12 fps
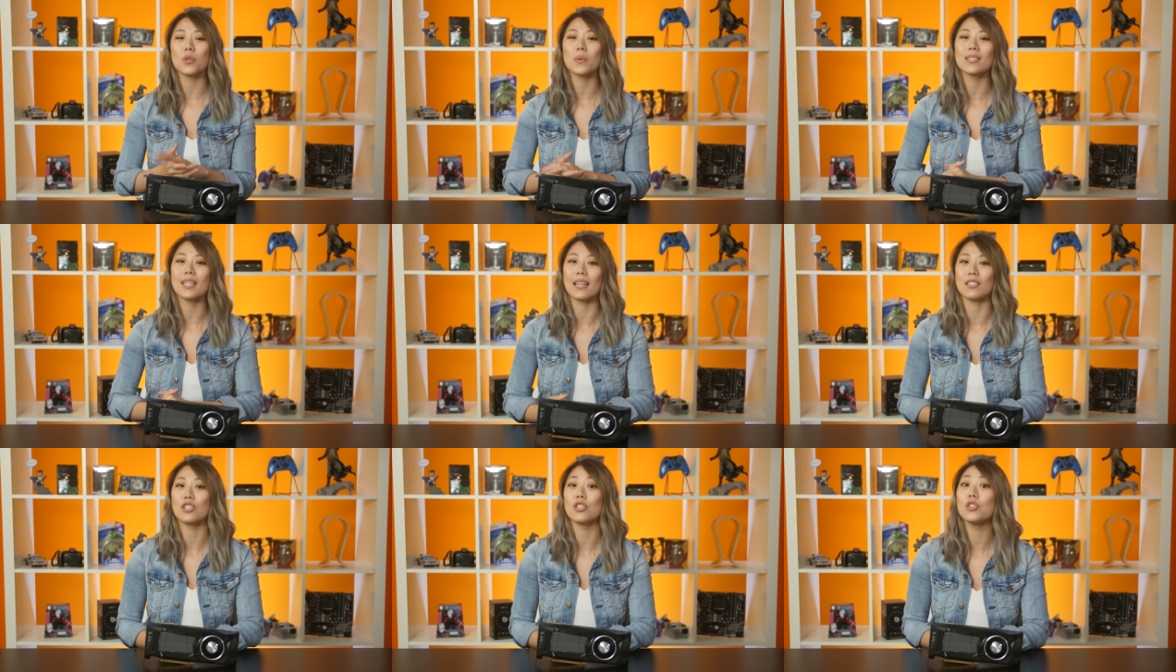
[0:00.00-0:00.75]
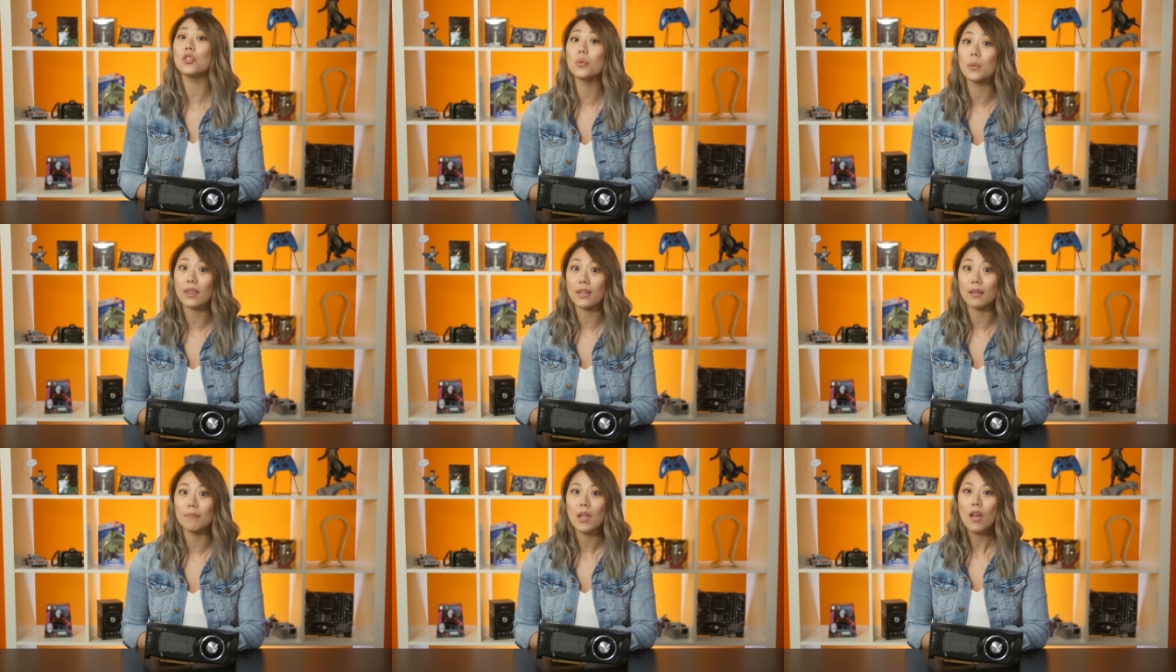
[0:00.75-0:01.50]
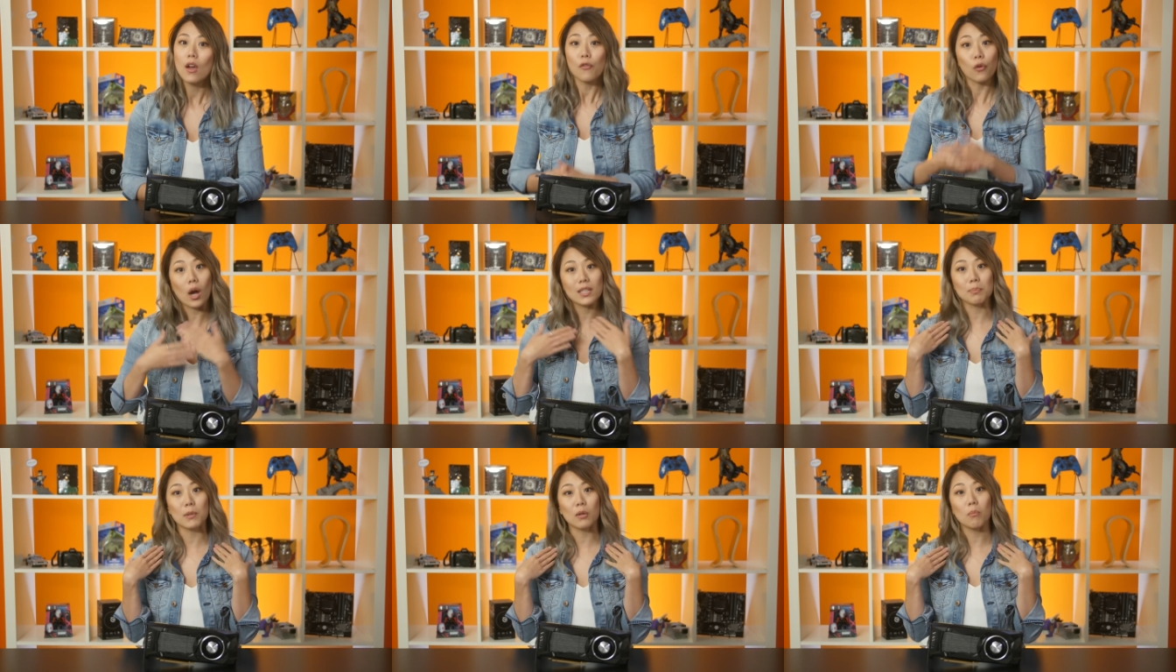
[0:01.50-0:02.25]
you intend to do with it. For
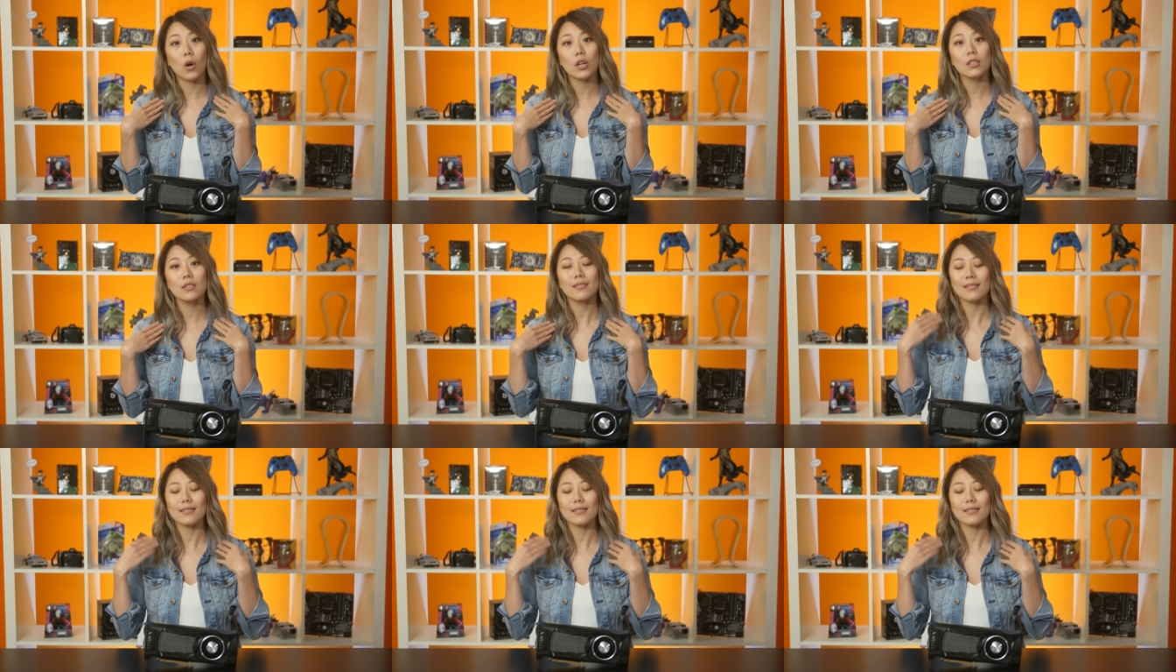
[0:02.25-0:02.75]
us mere mortals,